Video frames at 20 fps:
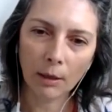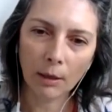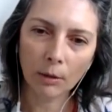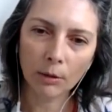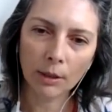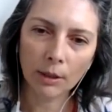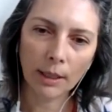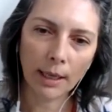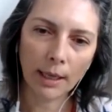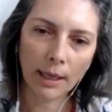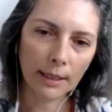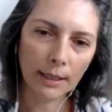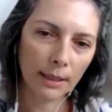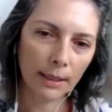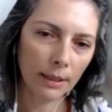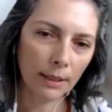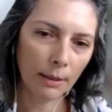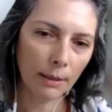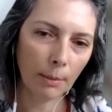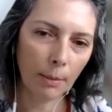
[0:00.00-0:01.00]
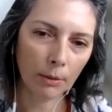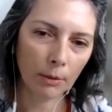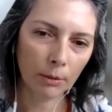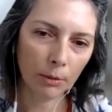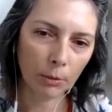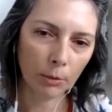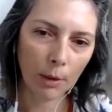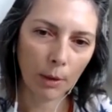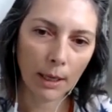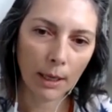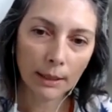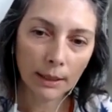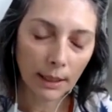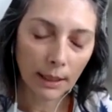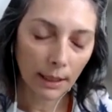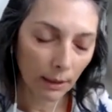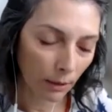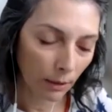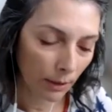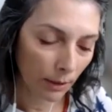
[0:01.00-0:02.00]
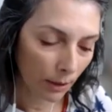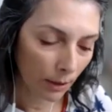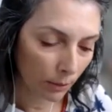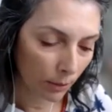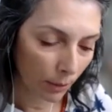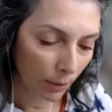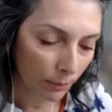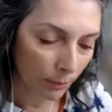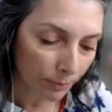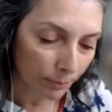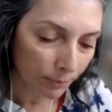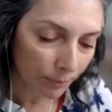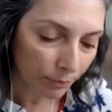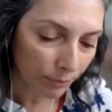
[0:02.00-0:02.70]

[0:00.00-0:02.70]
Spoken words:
load test is about 1 kilonewton,